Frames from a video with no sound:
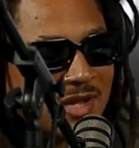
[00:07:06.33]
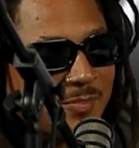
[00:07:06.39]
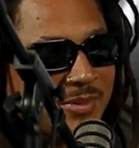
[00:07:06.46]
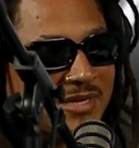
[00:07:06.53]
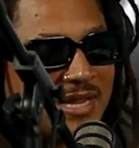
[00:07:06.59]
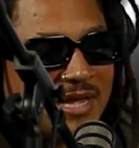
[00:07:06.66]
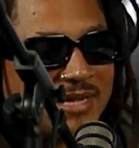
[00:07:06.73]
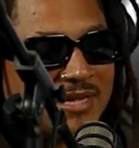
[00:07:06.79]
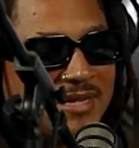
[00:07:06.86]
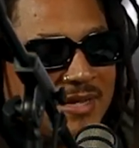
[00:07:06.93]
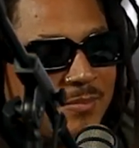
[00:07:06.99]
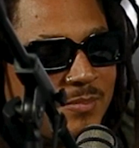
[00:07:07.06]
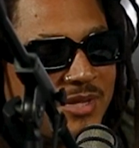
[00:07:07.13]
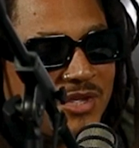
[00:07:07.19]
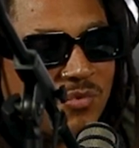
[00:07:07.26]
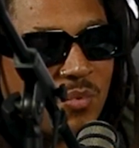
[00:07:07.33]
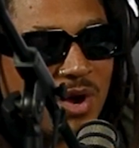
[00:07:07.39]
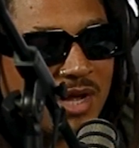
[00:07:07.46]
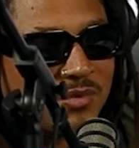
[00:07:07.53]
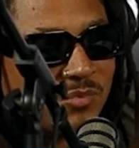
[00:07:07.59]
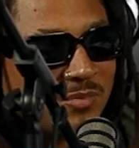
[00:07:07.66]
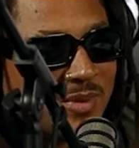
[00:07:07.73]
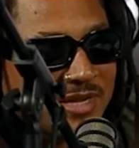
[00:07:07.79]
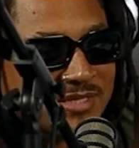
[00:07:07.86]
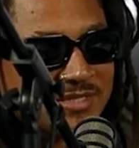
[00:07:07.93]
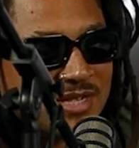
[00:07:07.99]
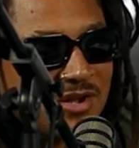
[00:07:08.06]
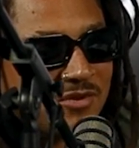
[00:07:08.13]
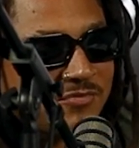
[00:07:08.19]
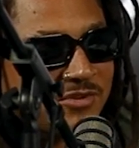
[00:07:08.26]
up and like be one with
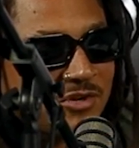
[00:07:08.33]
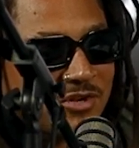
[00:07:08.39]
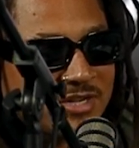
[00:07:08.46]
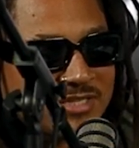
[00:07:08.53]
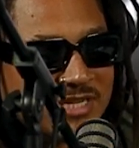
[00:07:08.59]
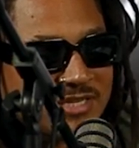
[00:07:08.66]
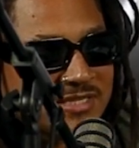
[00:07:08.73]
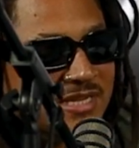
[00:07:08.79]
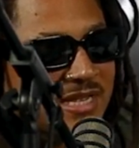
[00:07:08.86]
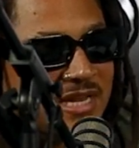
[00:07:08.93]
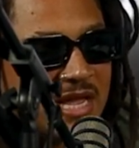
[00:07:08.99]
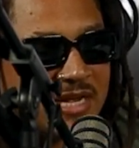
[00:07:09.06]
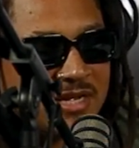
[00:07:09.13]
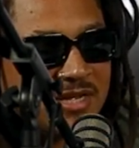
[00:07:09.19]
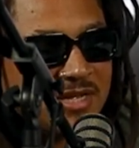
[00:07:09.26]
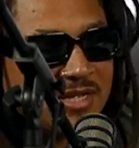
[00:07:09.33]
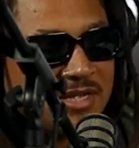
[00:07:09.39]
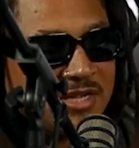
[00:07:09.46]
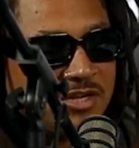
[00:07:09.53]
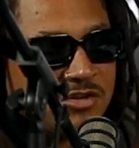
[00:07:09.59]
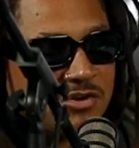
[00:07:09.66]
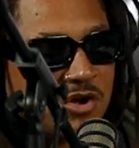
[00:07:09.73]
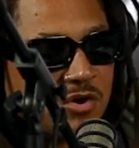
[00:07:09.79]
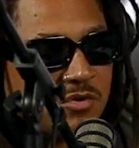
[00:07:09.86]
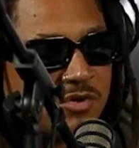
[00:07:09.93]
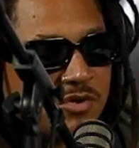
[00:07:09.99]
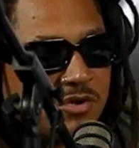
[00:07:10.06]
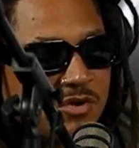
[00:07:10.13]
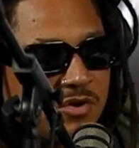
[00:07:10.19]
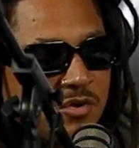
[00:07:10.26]
myself, you know, because they say like, you know,
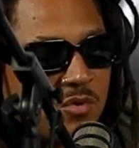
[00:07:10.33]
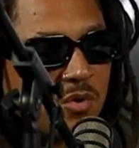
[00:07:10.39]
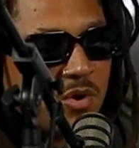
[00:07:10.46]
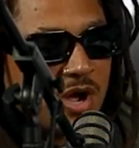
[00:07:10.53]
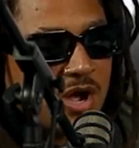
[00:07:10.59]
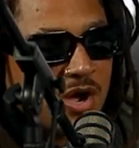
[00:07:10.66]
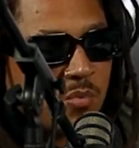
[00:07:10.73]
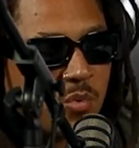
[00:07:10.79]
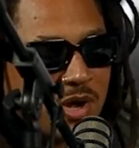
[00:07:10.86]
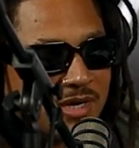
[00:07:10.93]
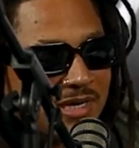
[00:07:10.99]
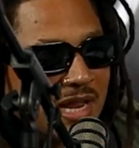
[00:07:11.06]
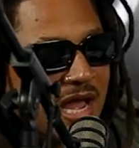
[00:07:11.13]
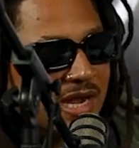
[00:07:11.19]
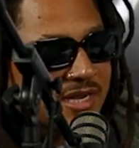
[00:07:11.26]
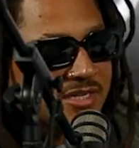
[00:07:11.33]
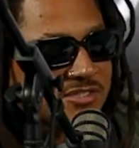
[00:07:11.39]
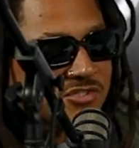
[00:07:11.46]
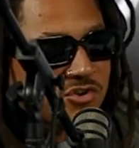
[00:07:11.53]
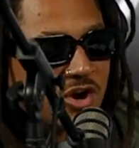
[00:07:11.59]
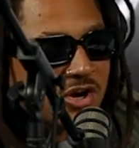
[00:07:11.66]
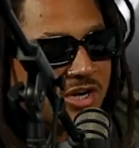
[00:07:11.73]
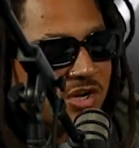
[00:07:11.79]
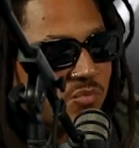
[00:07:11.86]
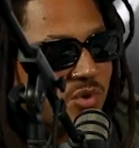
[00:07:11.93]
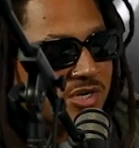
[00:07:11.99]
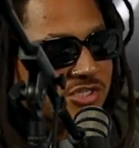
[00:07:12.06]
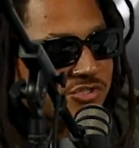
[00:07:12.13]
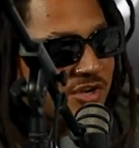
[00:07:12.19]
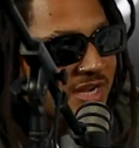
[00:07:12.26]
one lock is stronger than
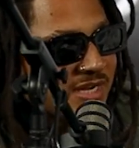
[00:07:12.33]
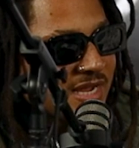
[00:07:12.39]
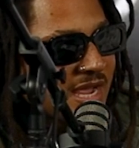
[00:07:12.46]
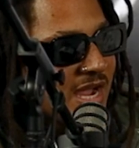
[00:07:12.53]
one strand of